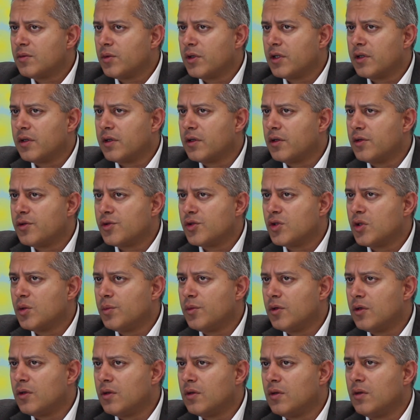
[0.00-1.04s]
whether they're
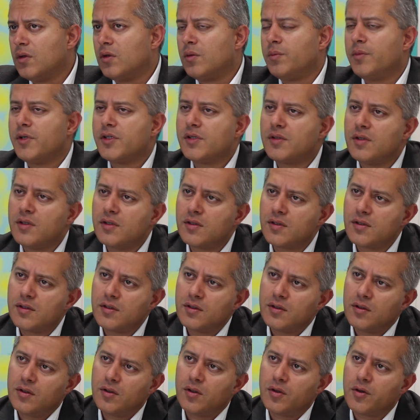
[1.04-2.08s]
consumer or
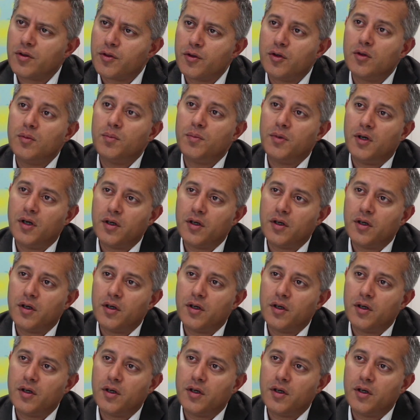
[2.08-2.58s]
business or third